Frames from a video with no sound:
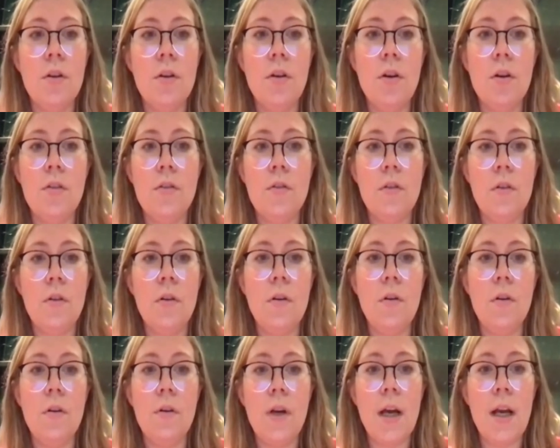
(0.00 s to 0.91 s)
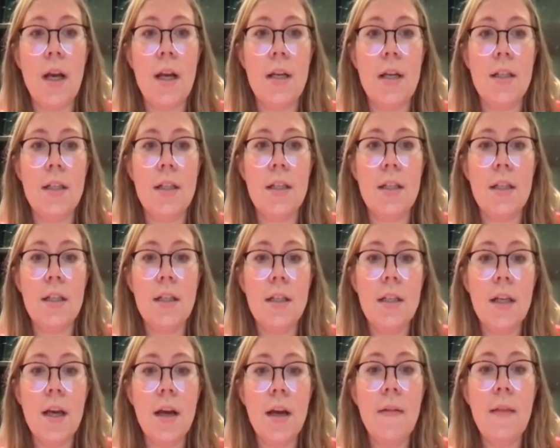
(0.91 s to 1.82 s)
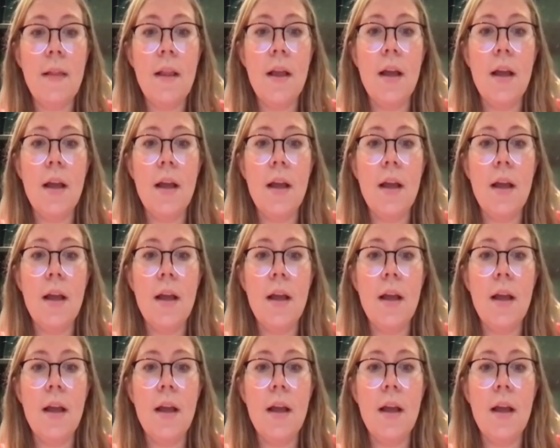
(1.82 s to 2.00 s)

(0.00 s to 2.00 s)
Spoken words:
under local anesthesia.